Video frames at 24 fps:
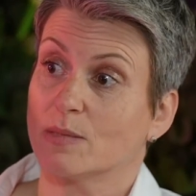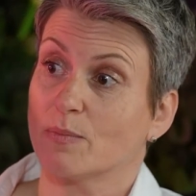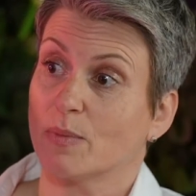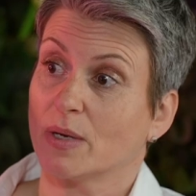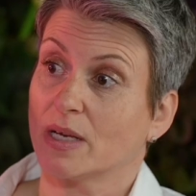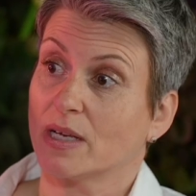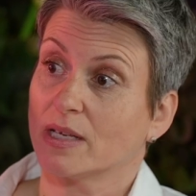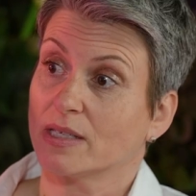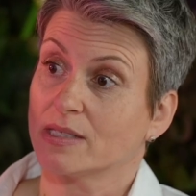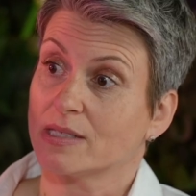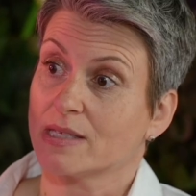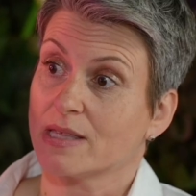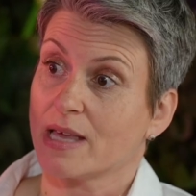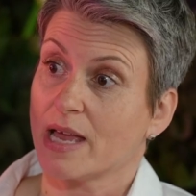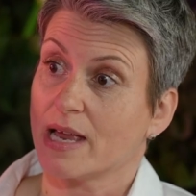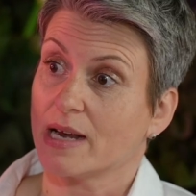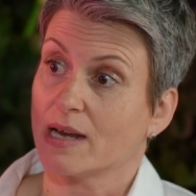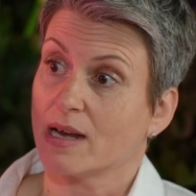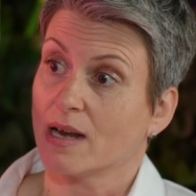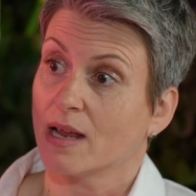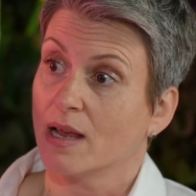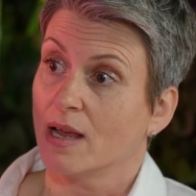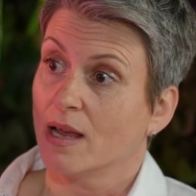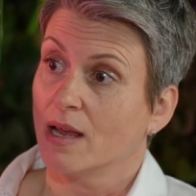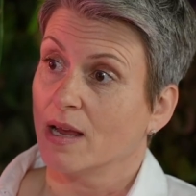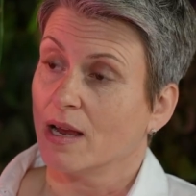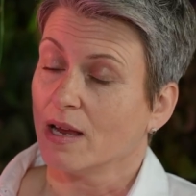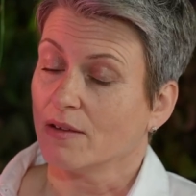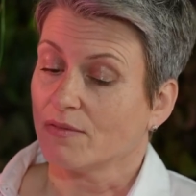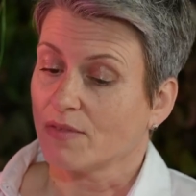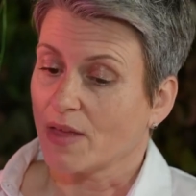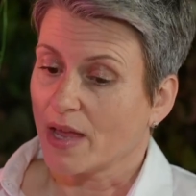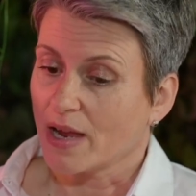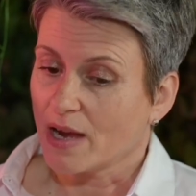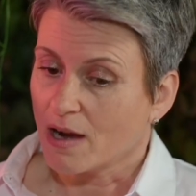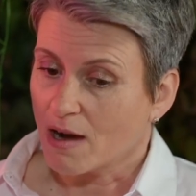because then
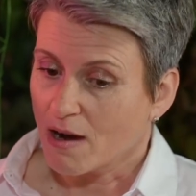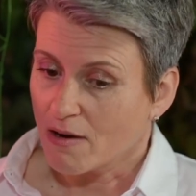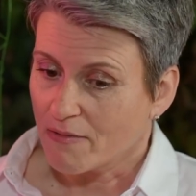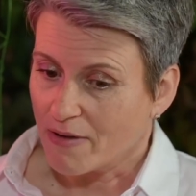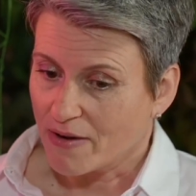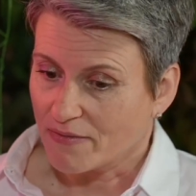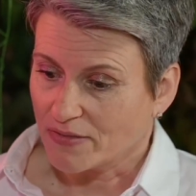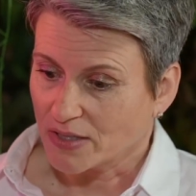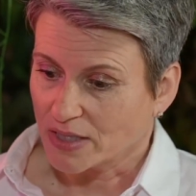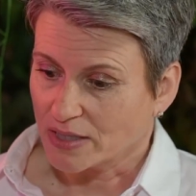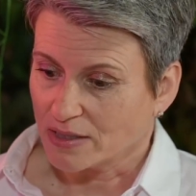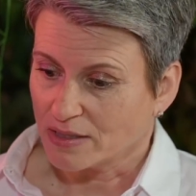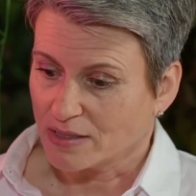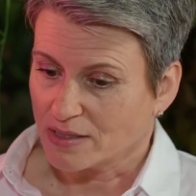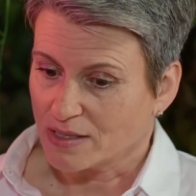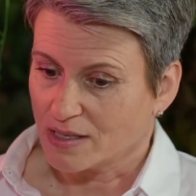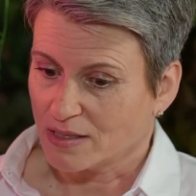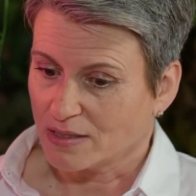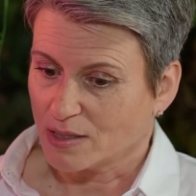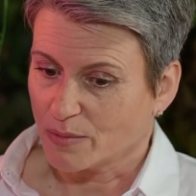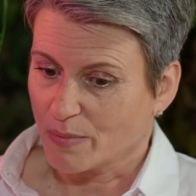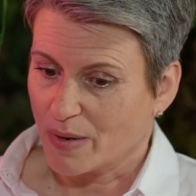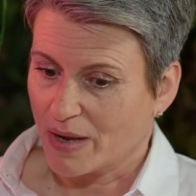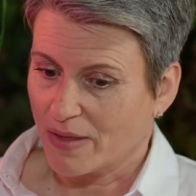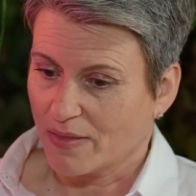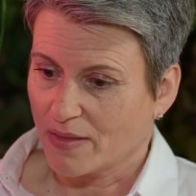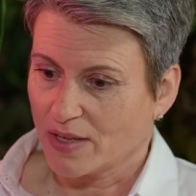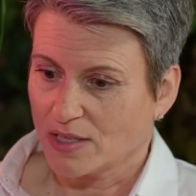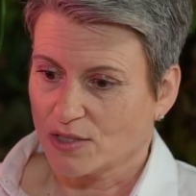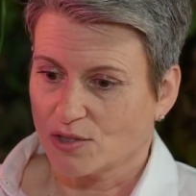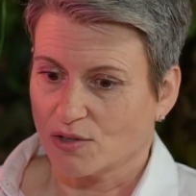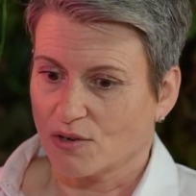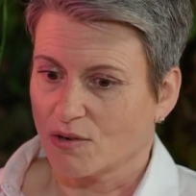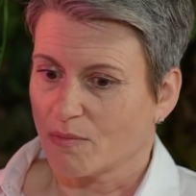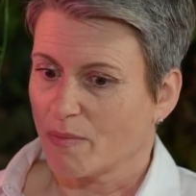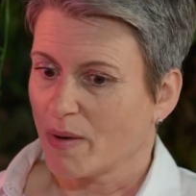if they are ever concerned about their
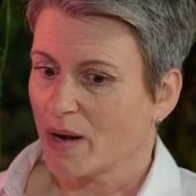dog,